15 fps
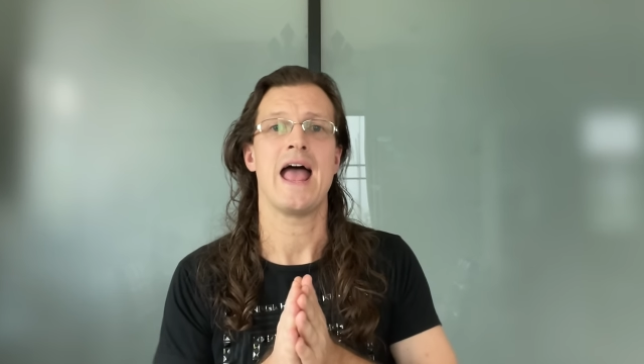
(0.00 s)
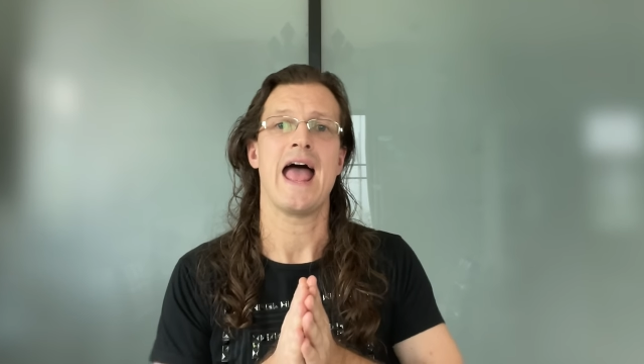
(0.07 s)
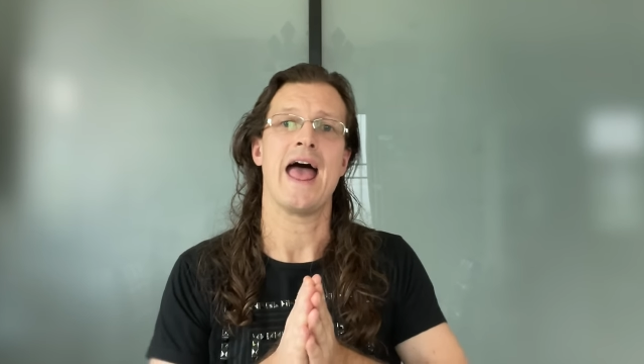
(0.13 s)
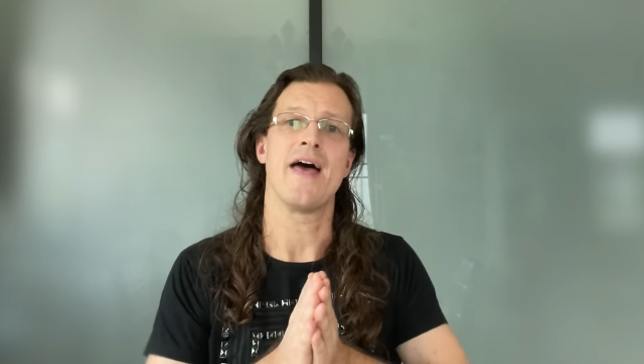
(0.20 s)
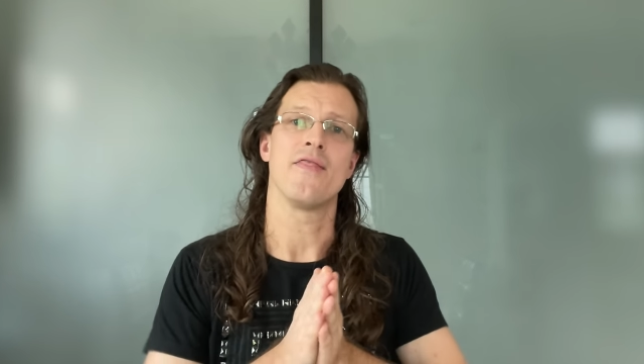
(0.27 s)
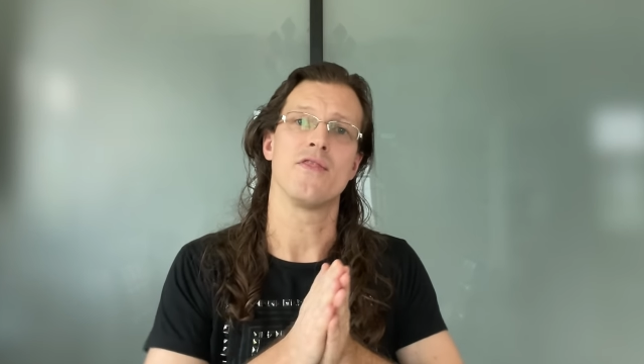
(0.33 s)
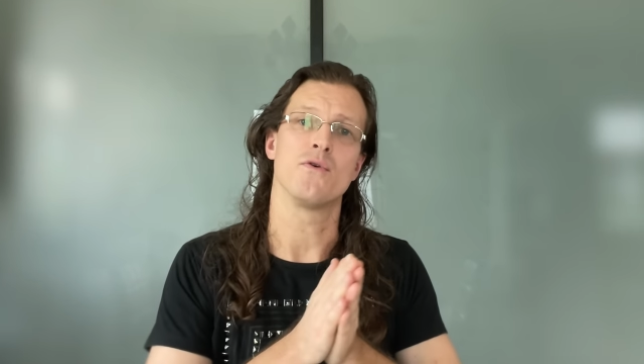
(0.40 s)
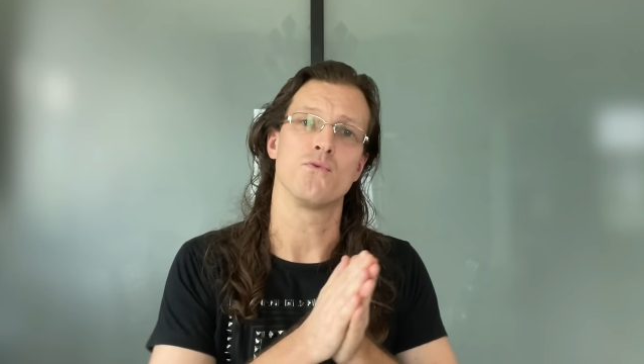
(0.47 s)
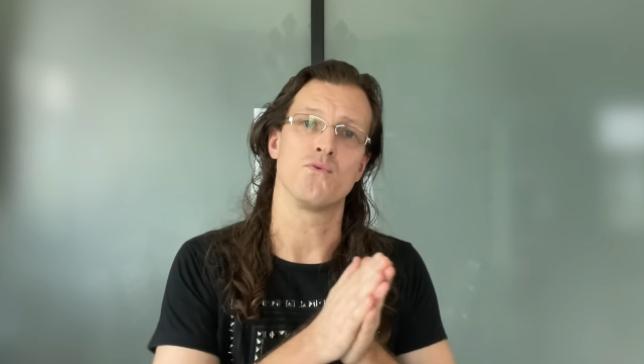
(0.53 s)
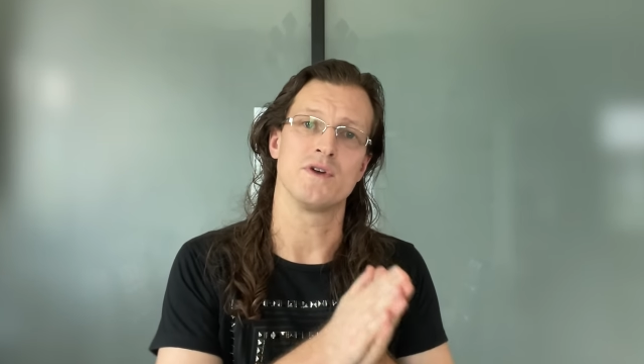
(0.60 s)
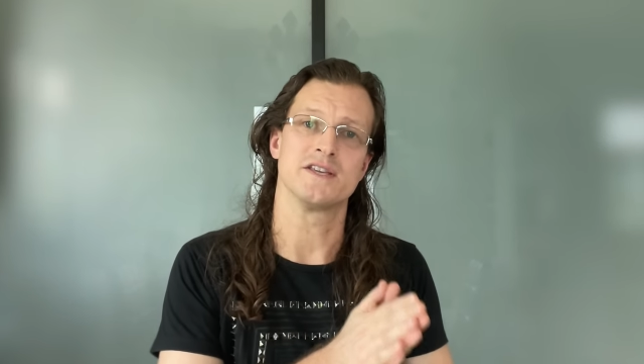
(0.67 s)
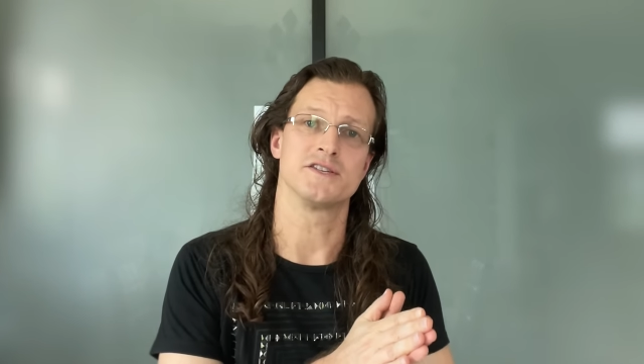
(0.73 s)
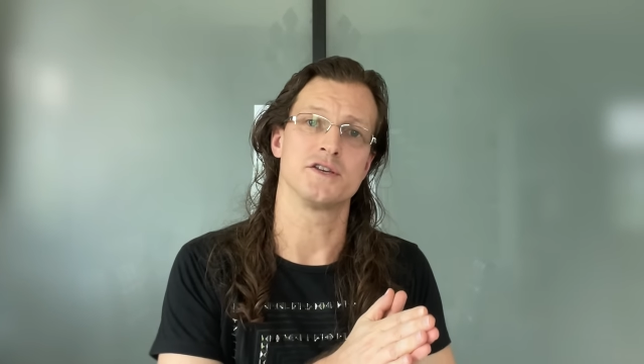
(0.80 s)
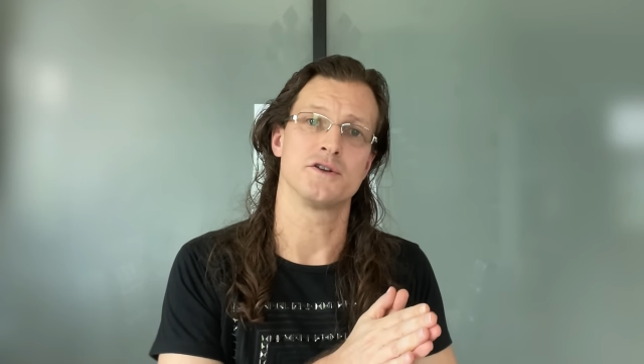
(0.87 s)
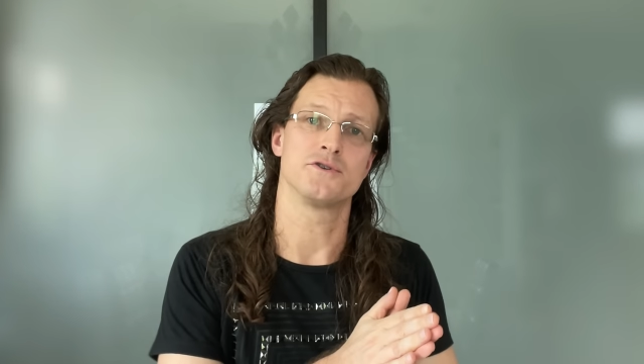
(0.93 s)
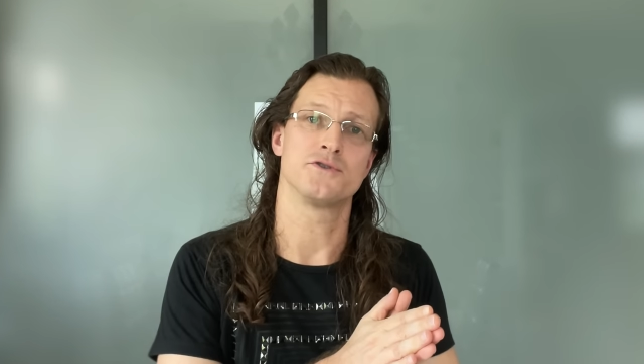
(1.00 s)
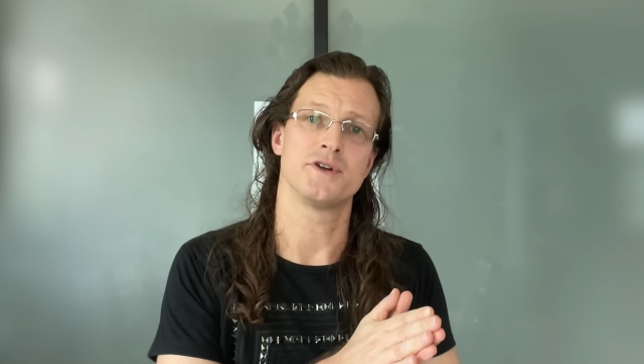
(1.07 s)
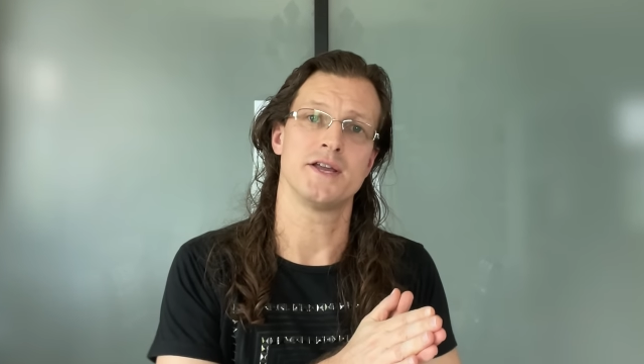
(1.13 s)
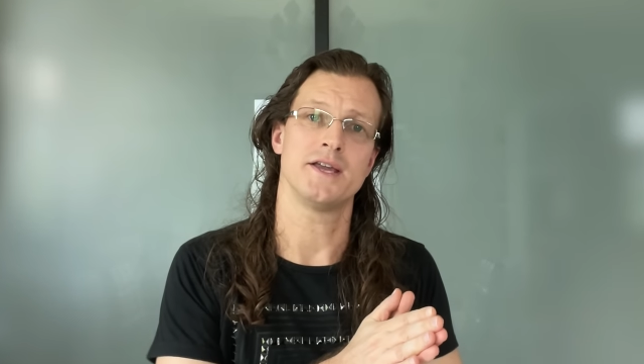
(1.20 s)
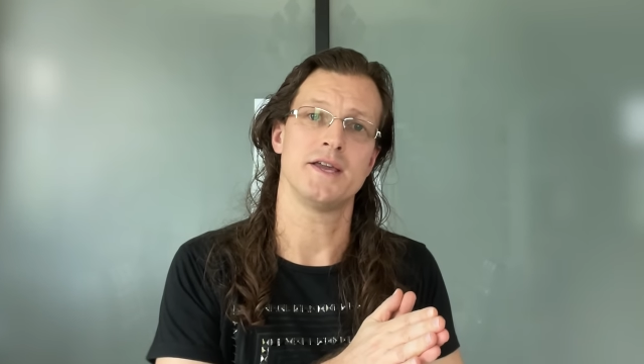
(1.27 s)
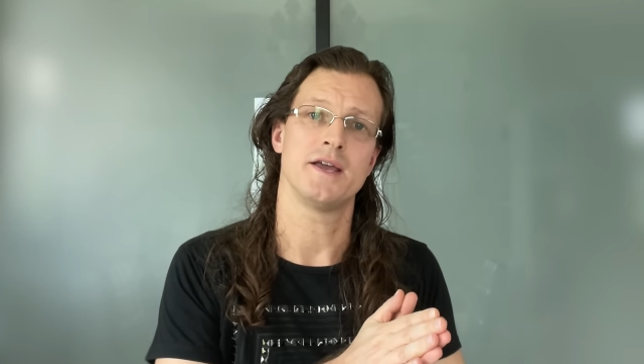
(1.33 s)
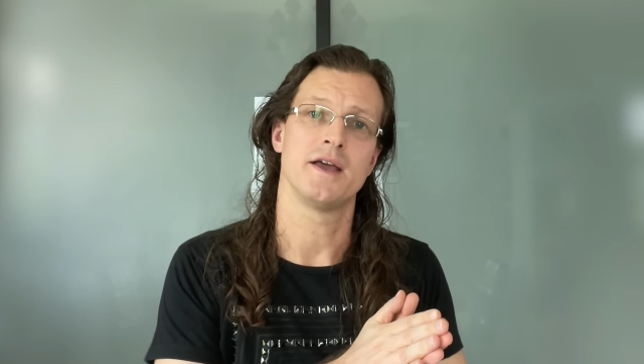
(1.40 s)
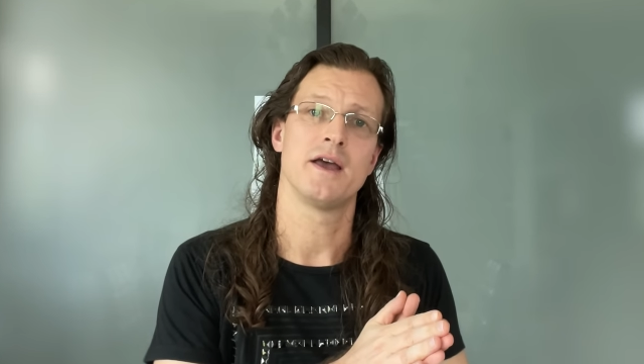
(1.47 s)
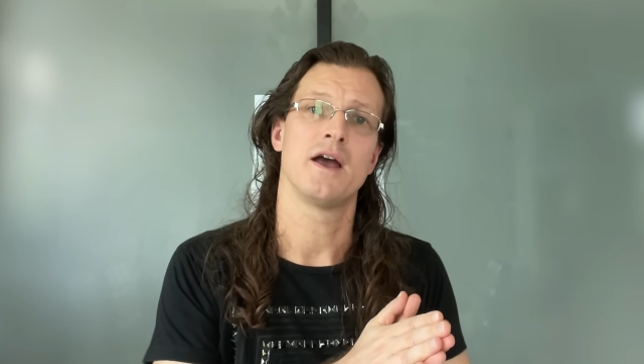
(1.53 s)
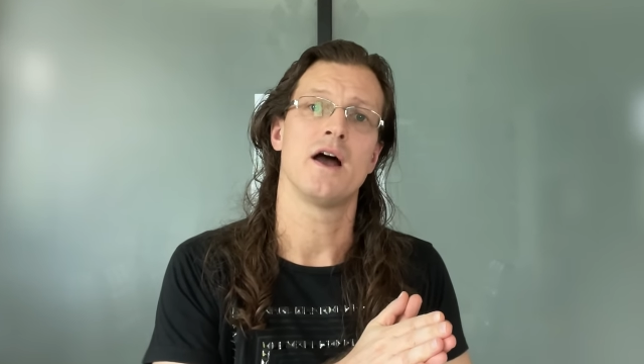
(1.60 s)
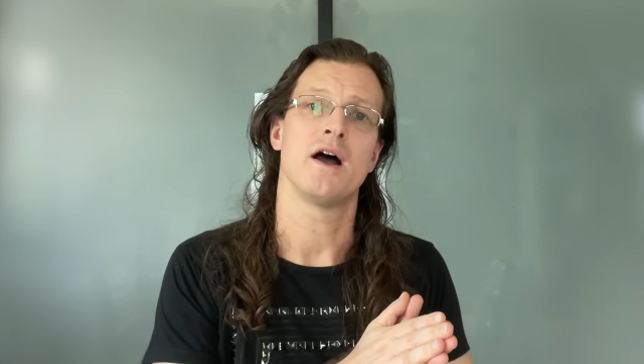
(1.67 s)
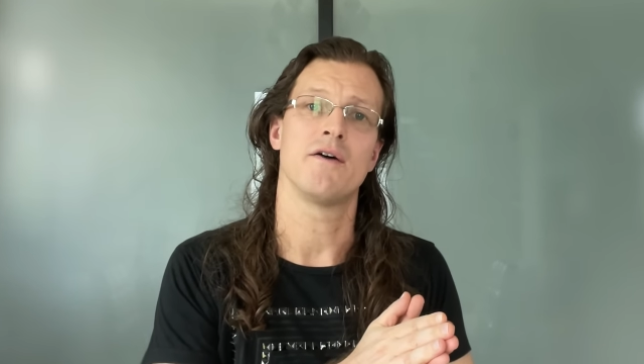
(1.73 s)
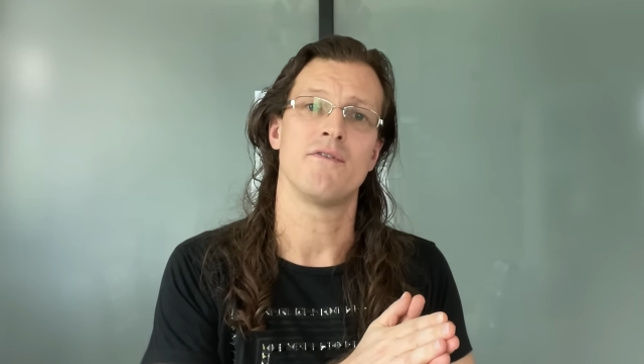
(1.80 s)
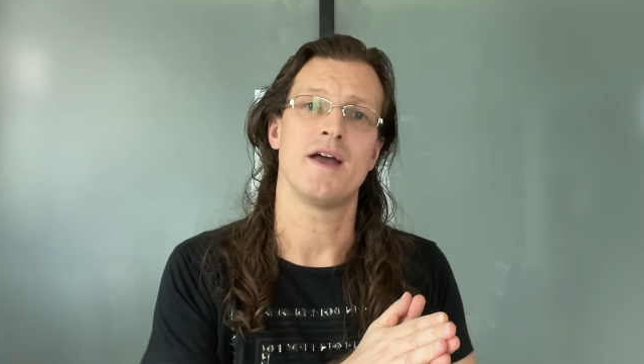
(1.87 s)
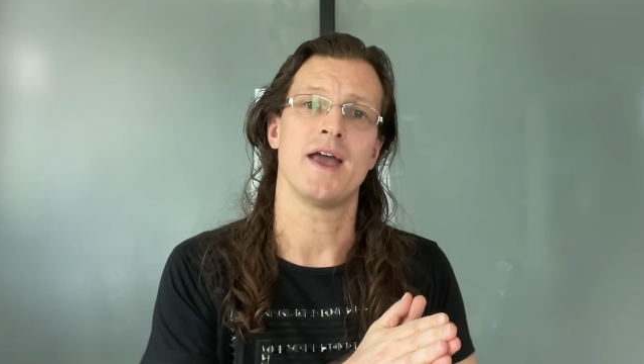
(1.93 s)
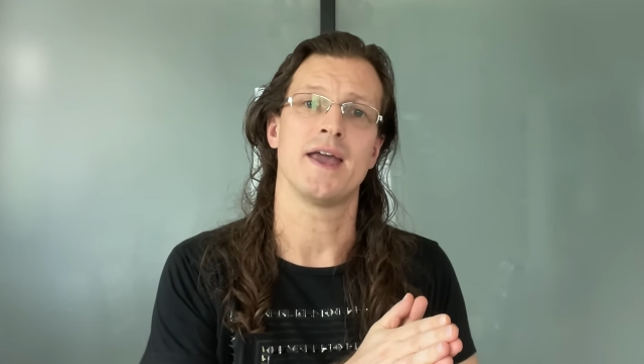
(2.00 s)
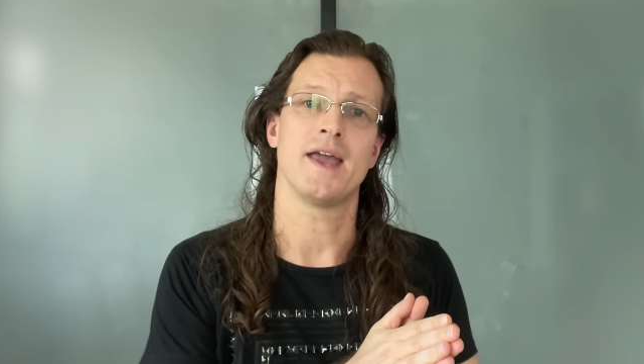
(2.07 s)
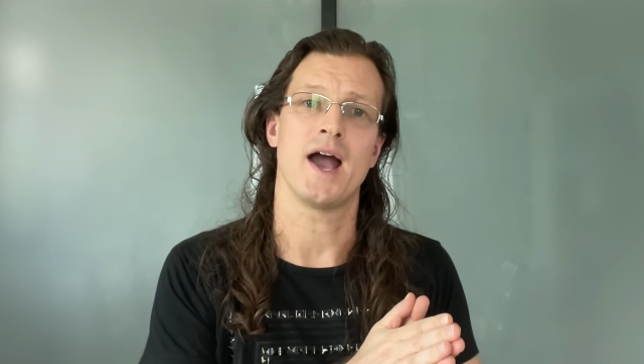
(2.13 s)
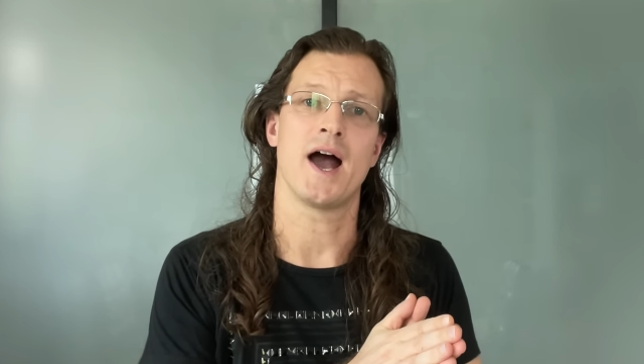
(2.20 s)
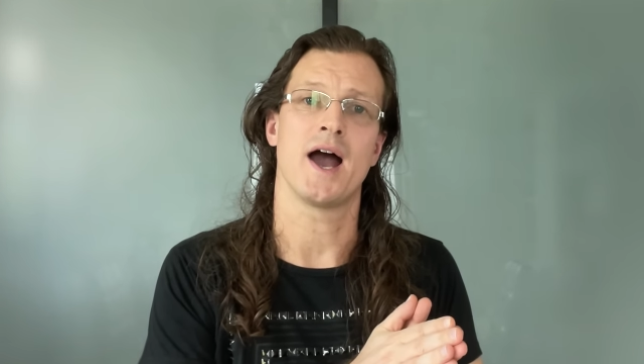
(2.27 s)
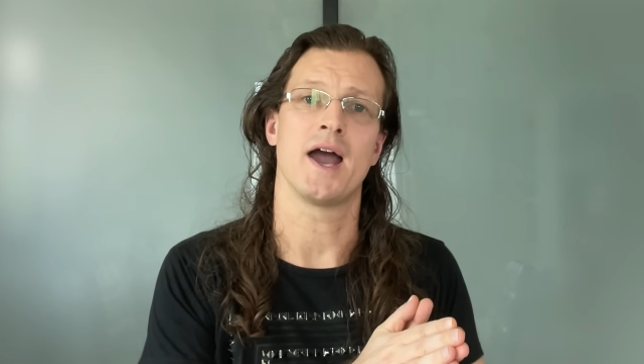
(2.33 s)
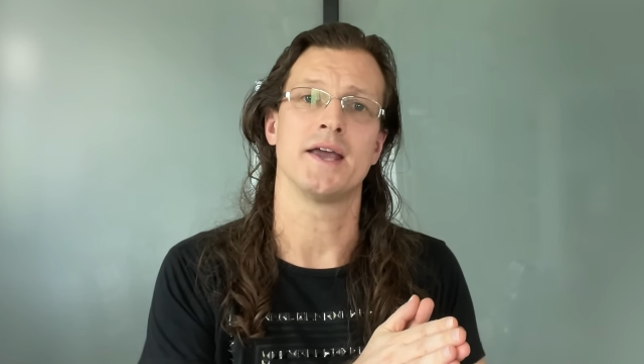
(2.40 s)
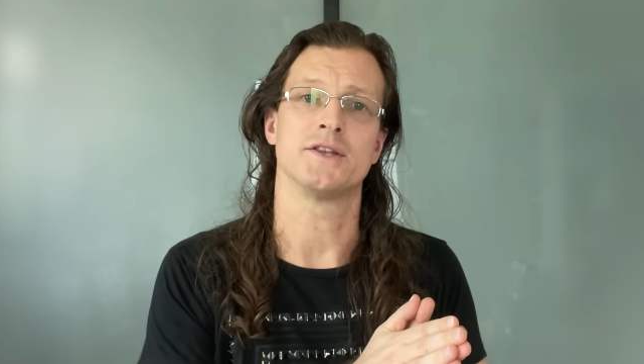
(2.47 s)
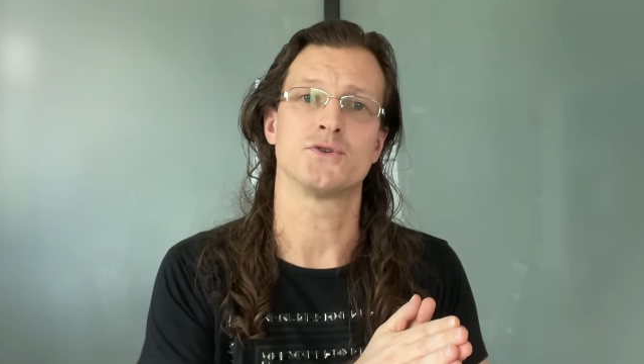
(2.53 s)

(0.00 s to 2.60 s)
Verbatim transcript: and the wizardry of A I